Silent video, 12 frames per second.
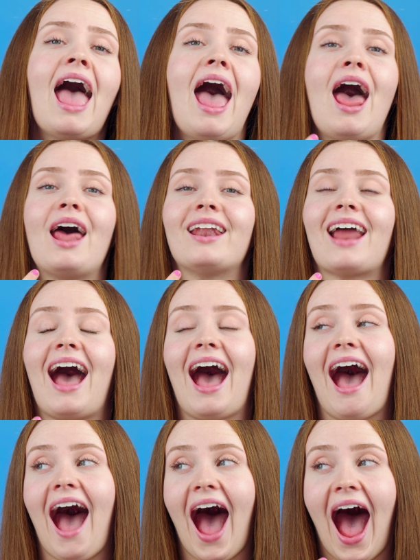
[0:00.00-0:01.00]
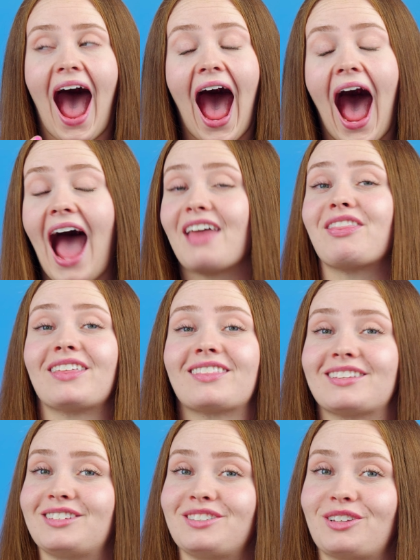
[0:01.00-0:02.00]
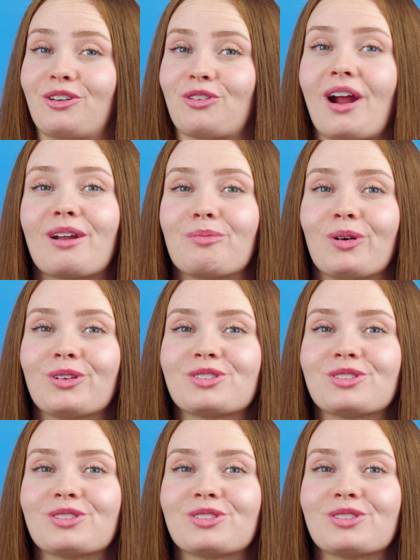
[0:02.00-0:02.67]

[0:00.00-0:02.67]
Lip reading: and I think this is incredible.